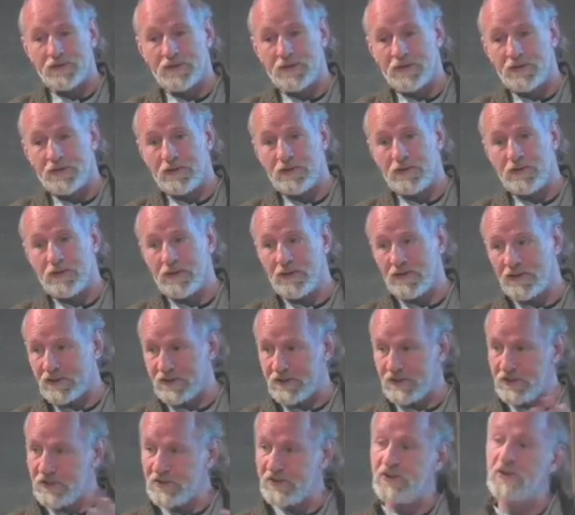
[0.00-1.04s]
and this
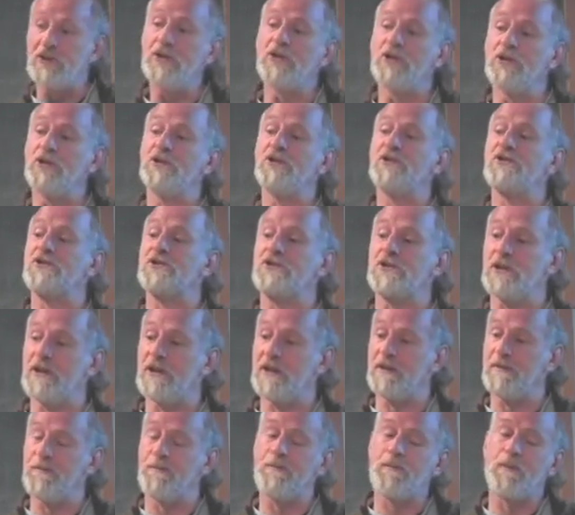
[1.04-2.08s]
is just to
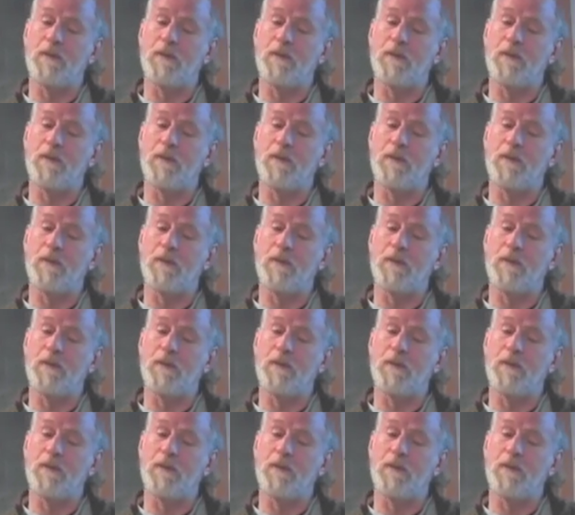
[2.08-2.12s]
illustrate